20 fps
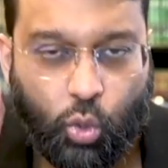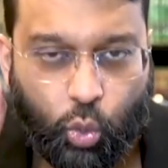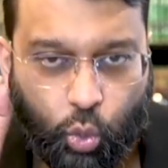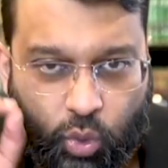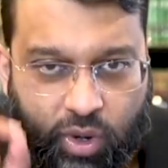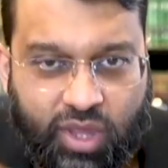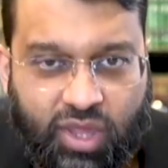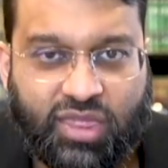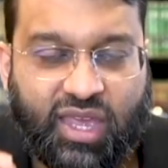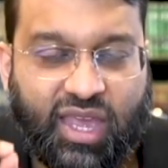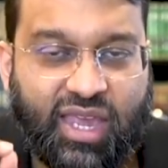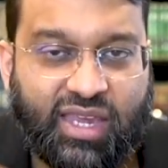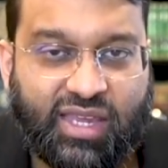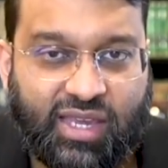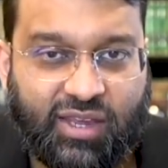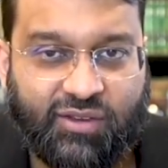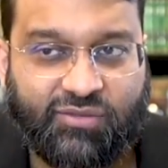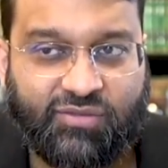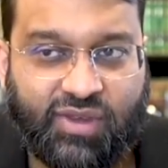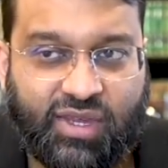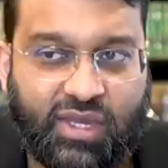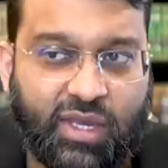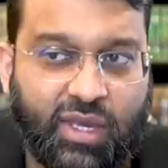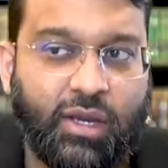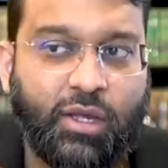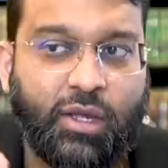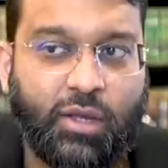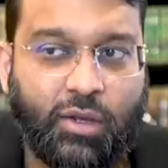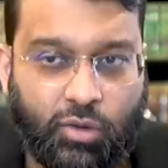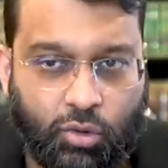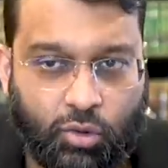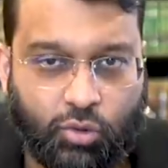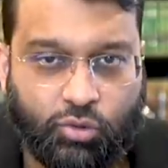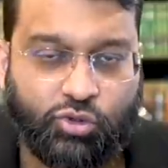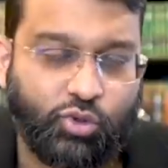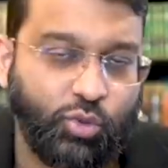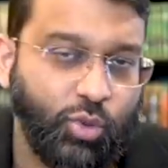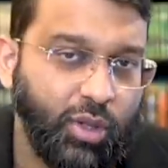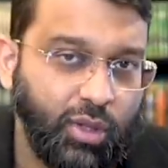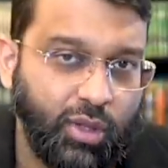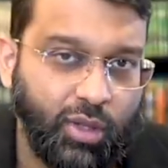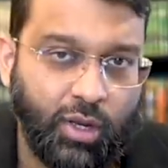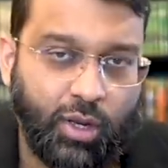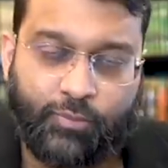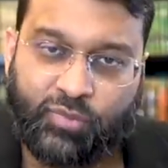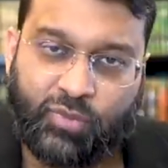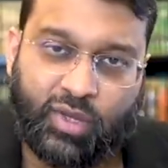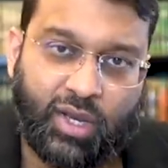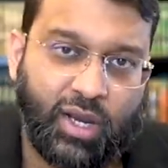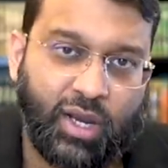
with a kayfiyyah known to Allah.